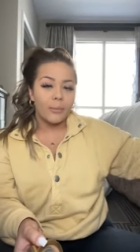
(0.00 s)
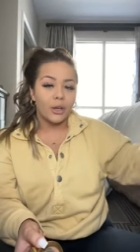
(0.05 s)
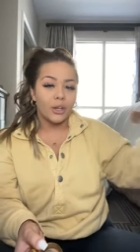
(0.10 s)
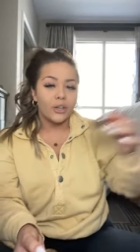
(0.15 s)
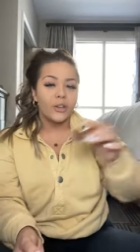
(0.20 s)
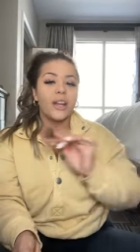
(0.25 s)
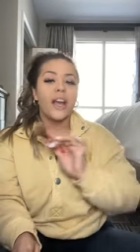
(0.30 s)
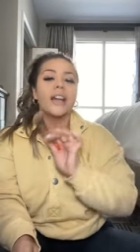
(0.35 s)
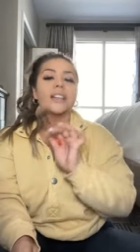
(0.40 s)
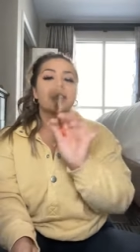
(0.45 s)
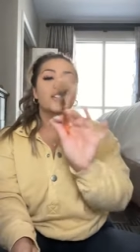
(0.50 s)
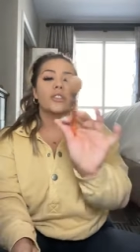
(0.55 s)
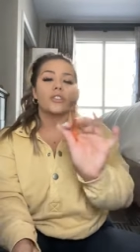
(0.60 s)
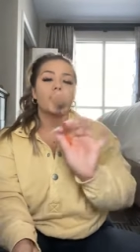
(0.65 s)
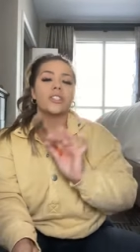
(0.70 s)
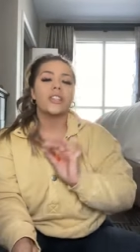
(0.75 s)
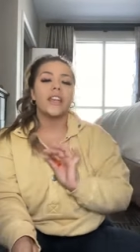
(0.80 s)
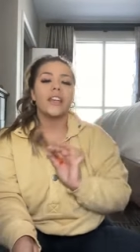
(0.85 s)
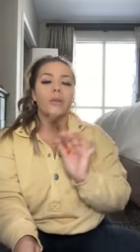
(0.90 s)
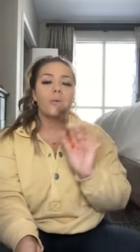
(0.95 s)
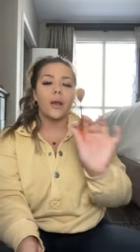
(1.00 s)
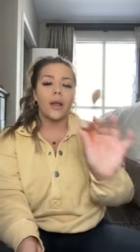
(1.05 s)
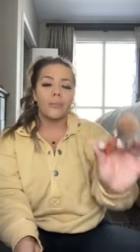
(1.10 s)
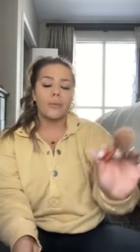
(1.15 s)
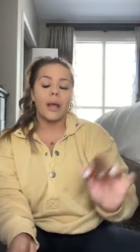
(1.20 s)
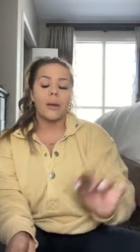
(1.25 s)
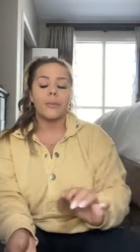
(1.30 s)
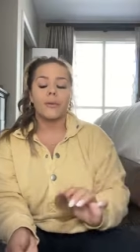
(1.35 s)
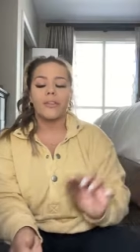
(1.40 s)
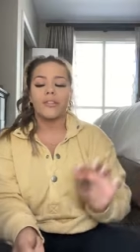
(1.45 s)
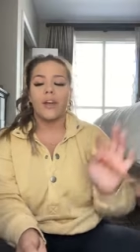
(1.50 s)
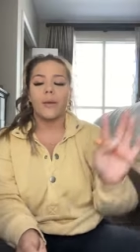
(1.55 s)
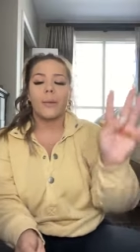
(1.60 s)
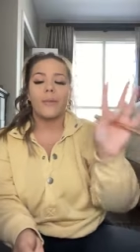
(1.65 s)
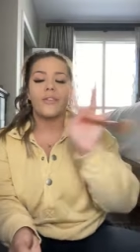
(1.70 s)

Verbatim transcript: Are you guys understanding where I'm coming from?